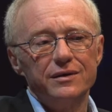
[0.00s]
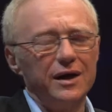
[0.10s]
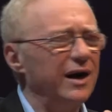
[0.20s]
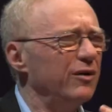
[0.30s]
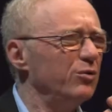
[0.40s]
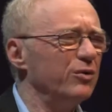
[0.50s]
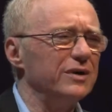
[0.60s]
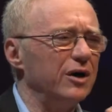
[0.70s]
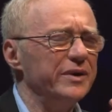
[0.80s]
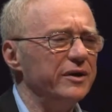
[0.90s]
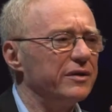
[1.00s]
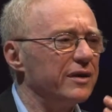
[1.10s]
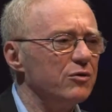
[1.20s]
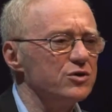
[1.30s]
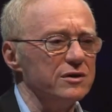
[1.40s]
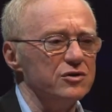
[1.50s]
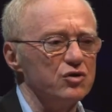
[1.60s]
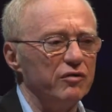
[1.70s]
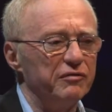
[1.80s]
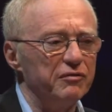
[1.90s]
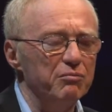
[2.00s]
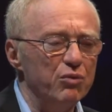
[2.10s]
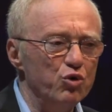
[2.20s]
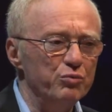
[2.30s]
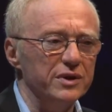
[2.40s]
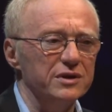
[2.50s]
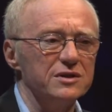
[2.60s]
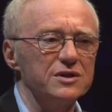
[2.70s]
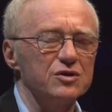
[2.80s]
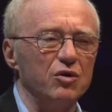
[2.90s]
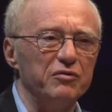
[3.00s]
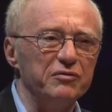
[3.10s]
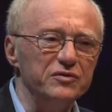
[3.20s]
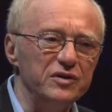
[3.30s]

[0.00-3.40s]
how, how many thousands of moments of